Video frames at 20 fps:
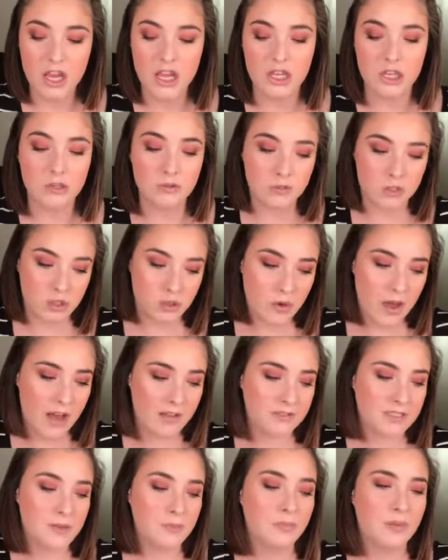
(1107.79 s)
You do
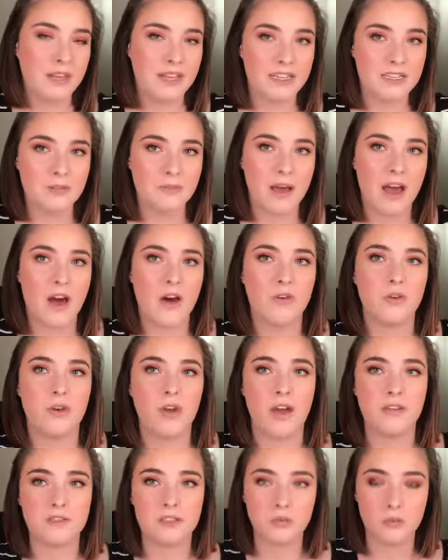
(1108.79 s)
have to blend them out. You
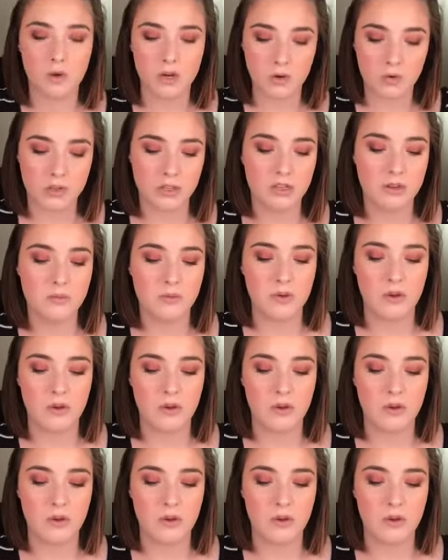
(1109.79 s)
have to work with them.